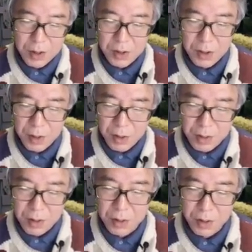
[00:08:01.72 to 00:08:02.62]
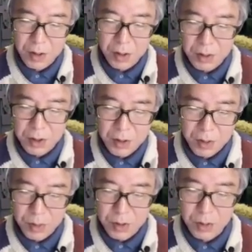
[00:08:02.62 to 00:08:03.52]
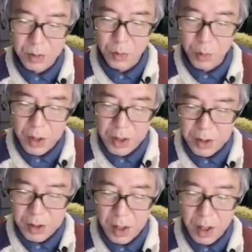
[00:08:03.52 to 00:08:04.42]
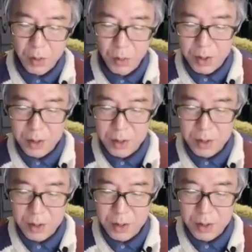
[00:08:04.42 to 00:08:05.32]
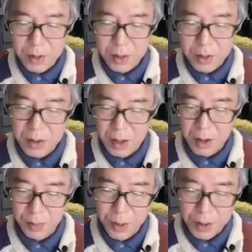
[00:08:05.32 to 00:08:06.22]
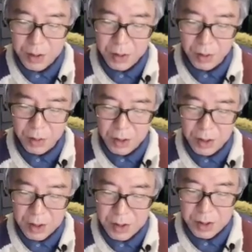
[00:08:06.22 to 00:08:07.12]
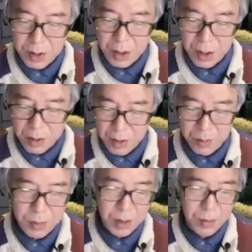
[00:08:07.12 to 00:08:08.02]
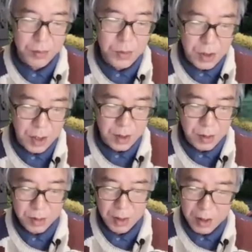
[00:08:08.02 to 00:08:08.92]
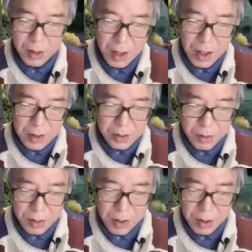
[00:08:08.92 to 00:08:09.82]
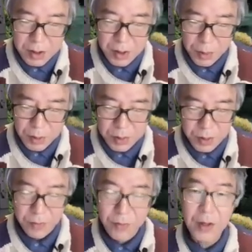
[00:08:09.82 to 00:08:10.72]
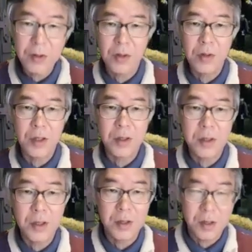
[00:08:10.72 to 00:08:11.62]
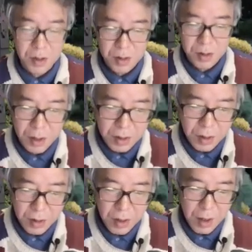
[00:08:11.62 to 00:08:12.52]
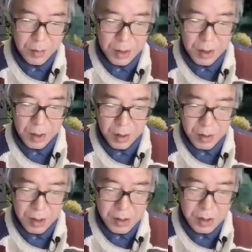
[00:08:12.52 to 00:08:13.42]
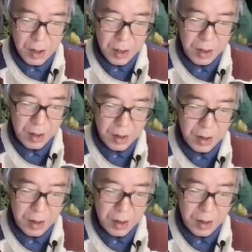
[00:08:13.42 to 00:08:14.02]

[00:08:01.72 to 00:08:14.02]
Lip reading: the standard canonical distribution with one constraint that the particle is near the minimum J. Okay, so here's the Boltzmann factor, that's the standard, but here this chi.